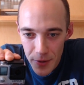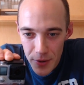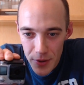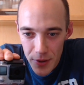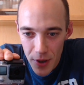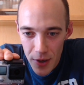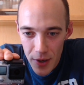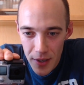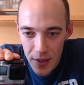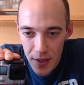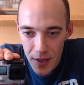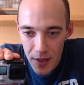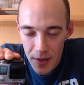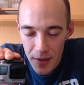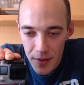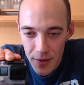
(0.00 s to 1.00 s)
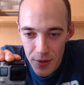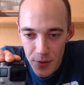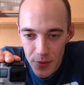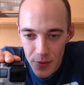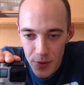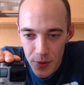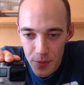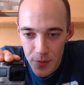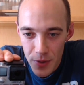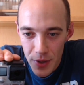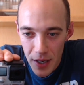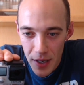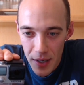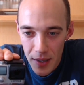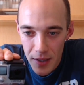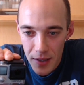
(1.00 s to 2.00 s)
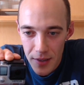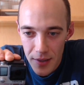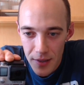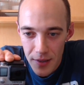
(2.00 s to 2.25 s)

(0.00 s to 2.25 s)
starting a YouTube channel?